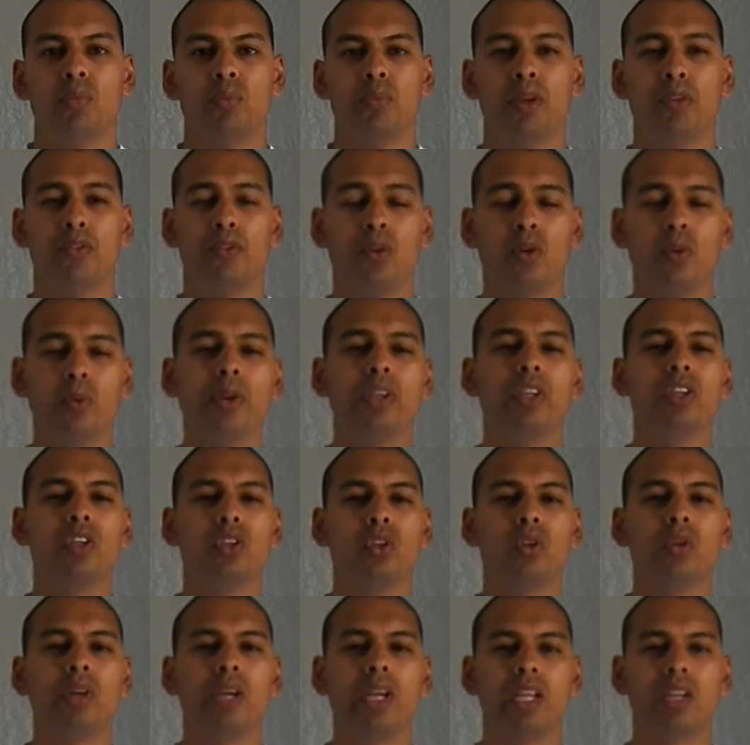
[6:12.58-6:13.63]
Before we
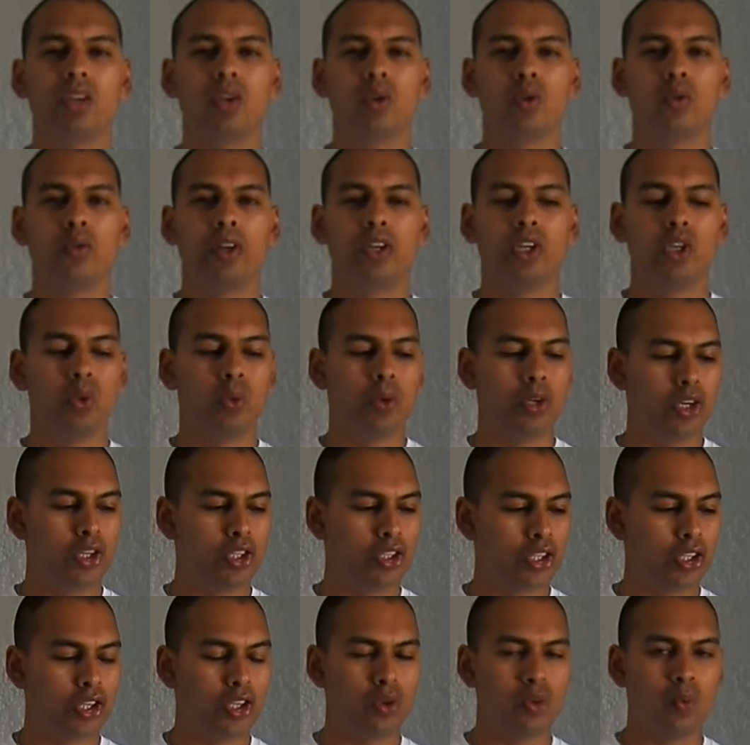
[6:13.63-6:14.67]
do end off, I do want to
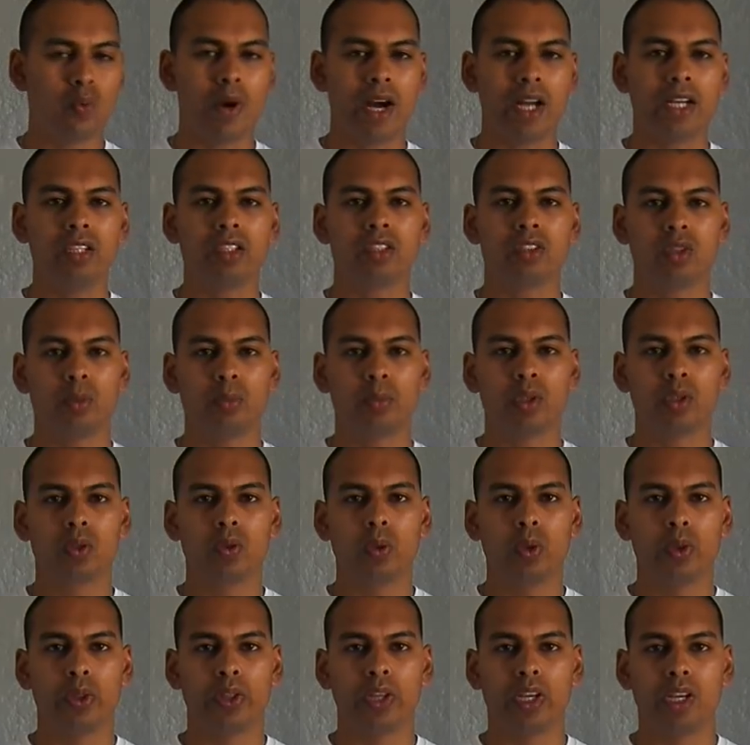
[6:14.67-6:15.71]
show you one super
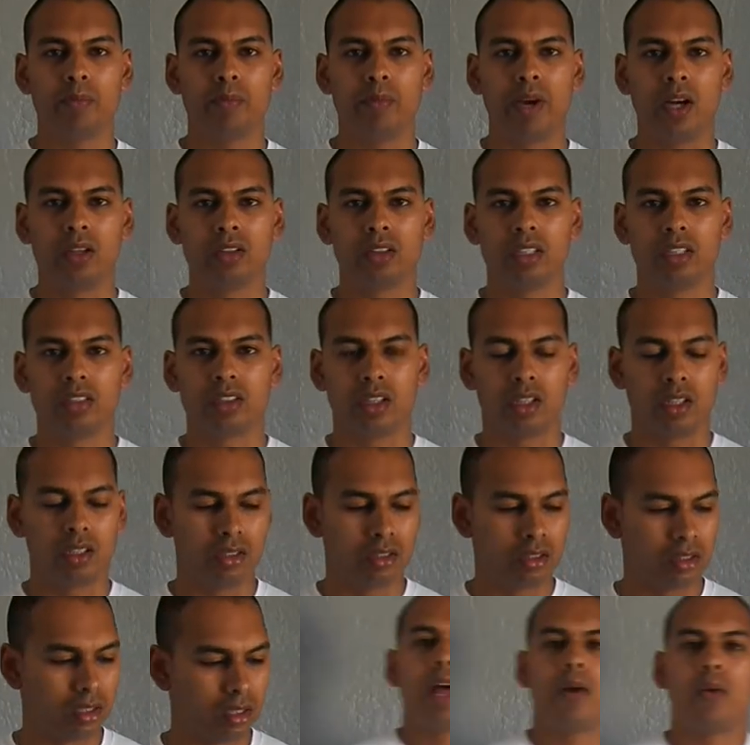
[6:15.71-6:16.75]
cool thing about this holster.